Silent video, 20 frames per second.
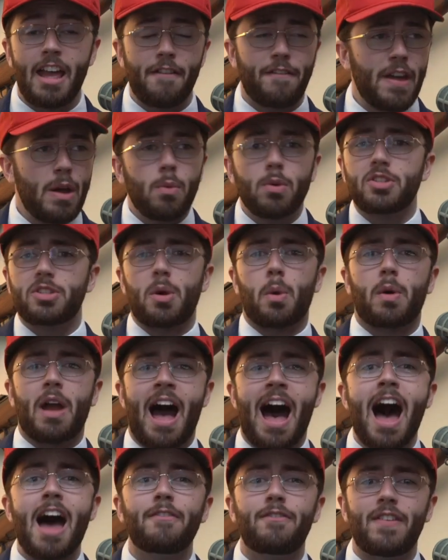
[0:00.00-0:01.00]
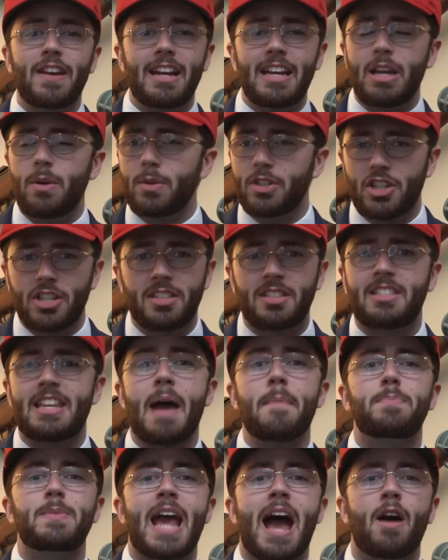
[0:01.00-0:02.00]
If he were so confident, he would just
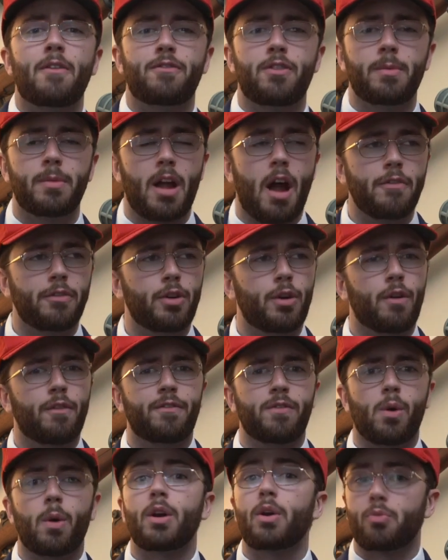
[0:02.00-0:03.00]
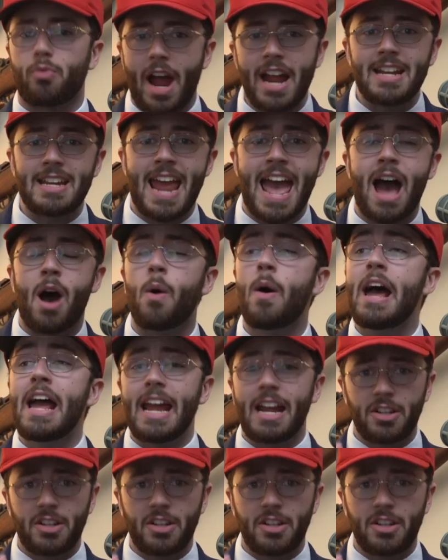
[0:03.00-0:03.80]
step down from governor of Florida right now